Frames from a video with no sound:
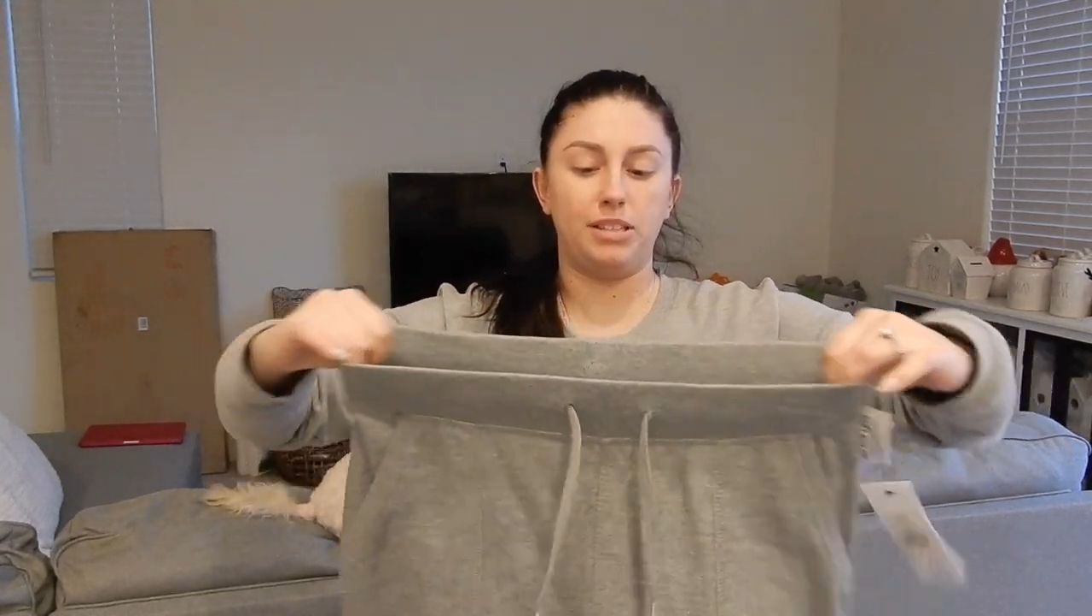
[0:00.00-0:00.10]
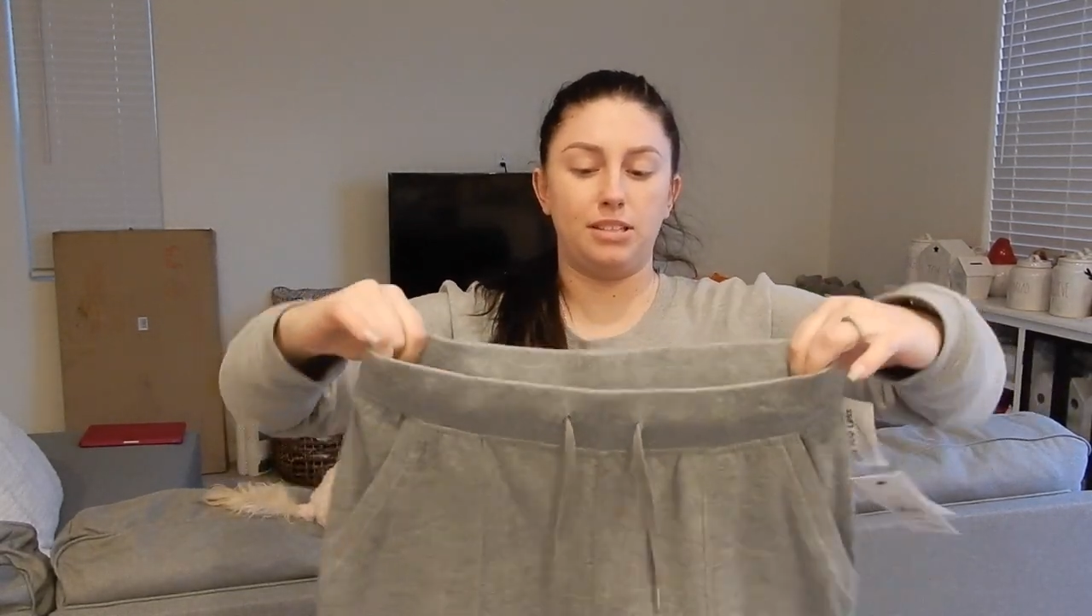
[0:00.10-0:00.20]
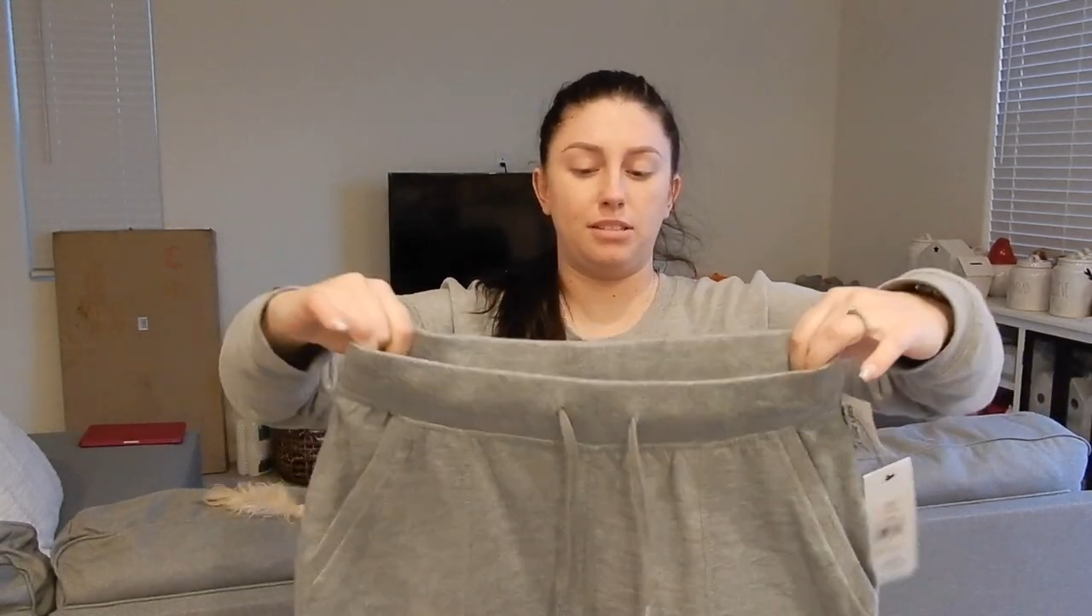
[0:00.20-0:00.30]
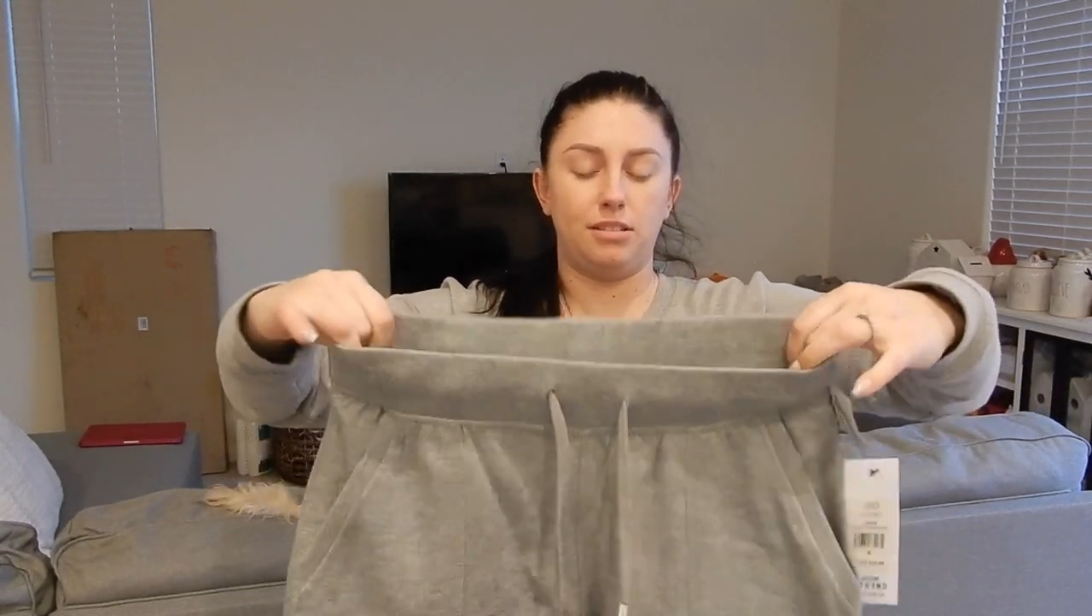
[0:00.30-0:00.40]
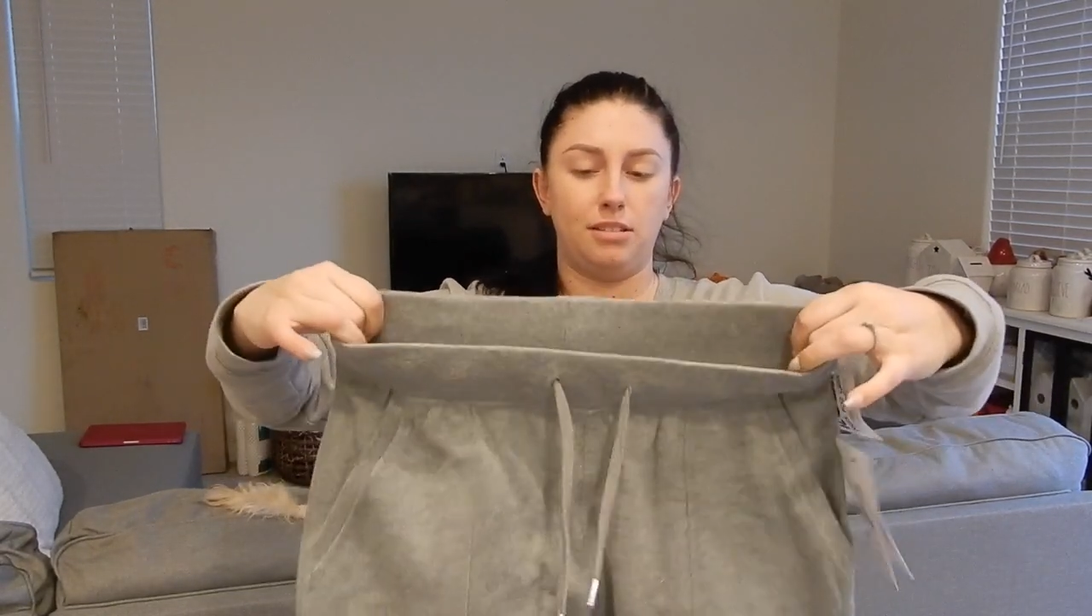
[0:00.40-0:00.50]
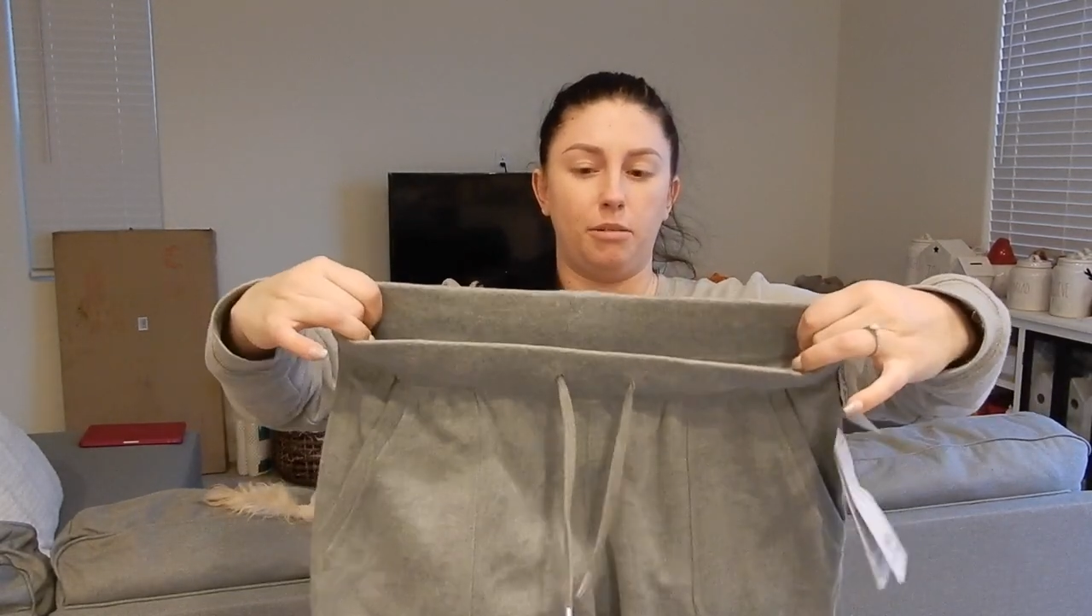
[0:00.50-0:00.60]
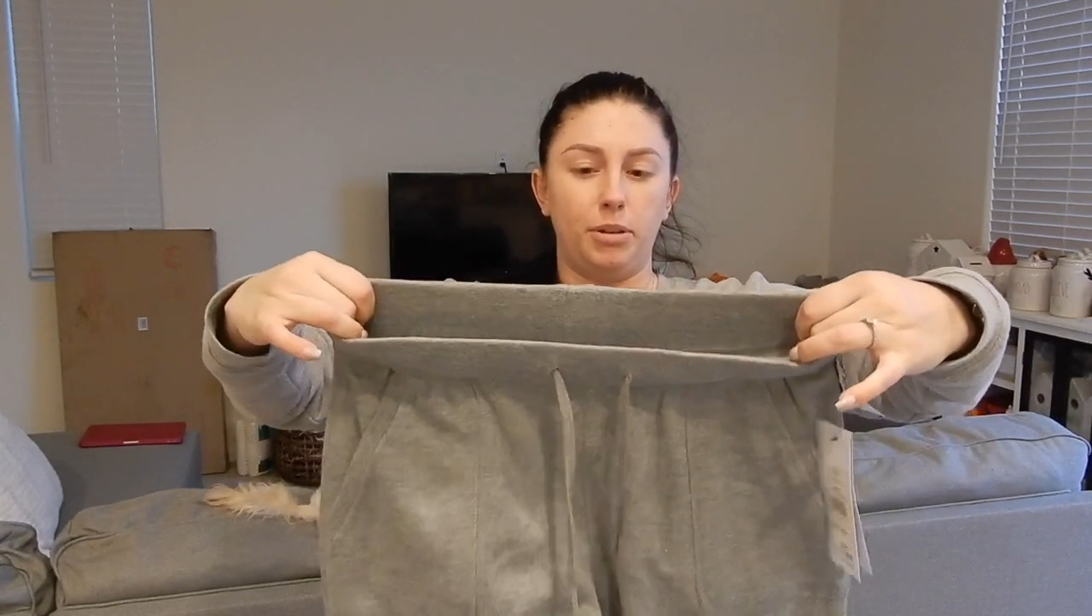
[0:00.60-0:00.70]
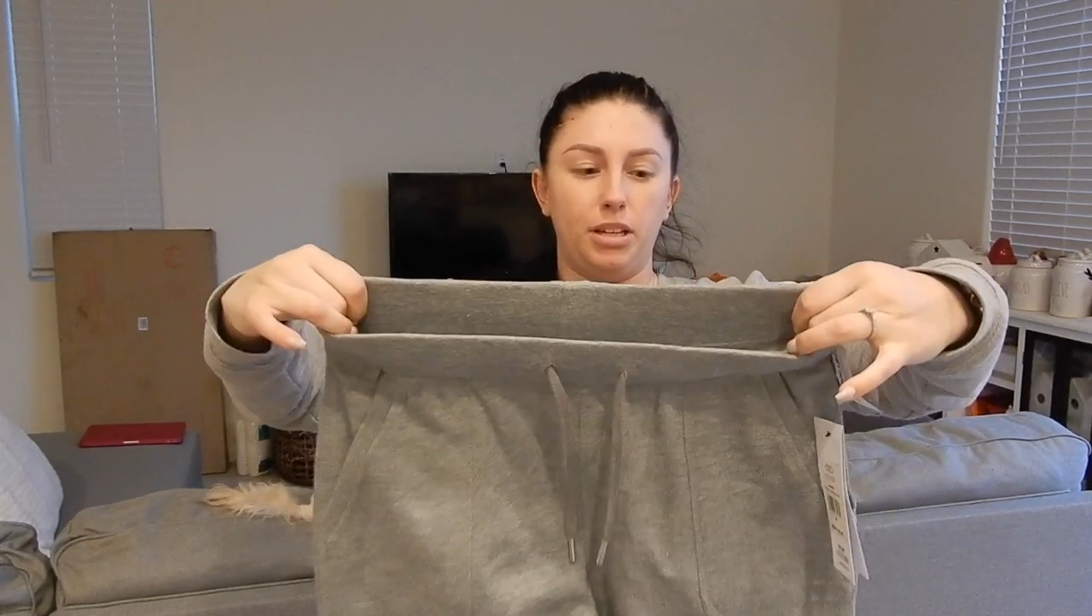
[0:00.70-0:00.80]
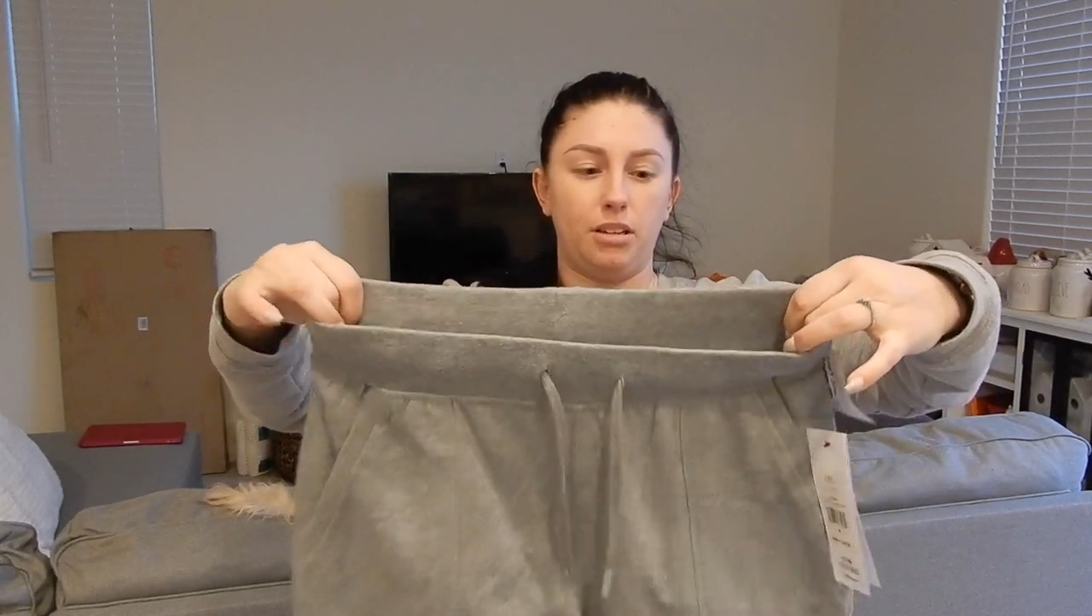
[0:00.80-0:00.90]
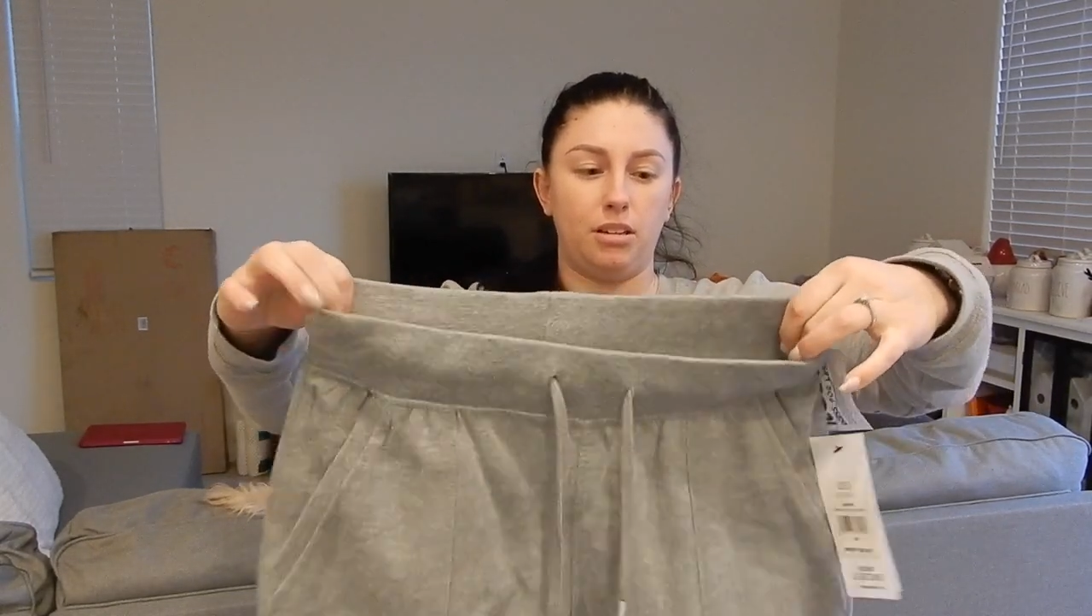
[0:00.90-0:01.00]

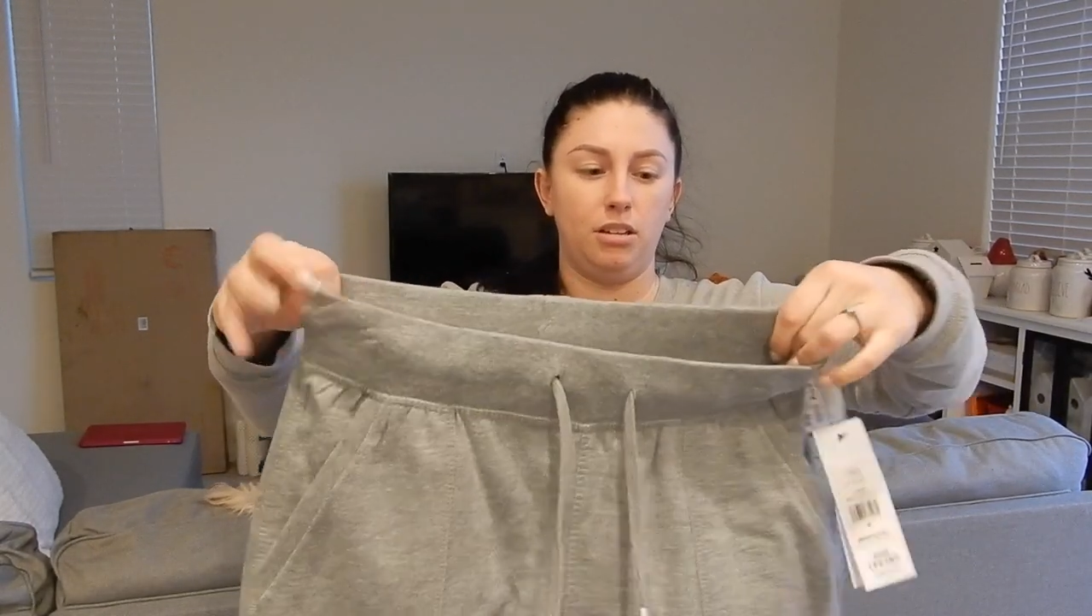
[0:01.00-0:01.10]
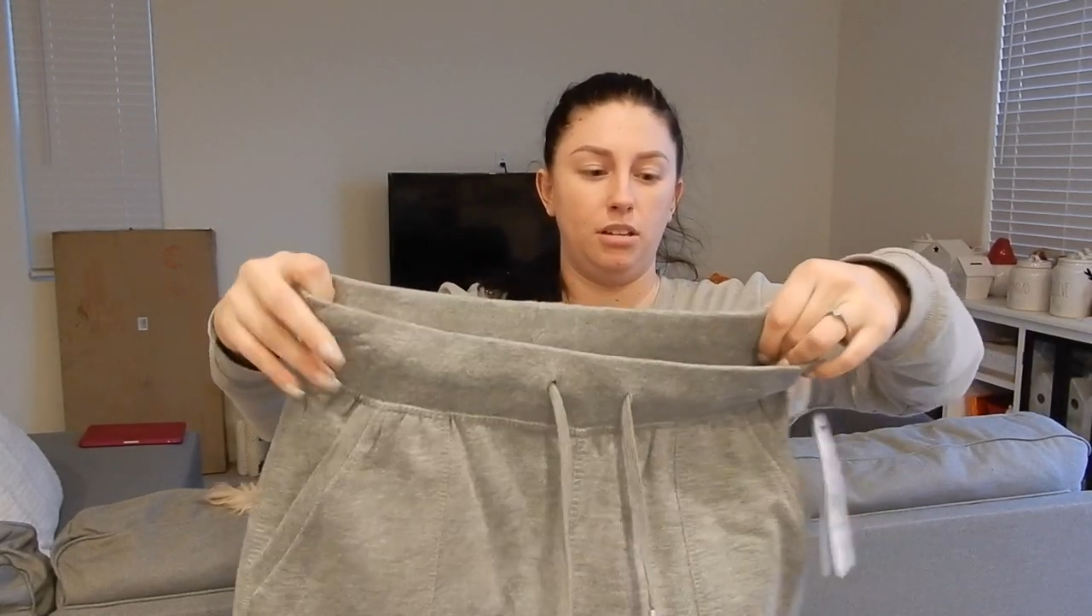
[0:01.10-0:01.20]
stomach.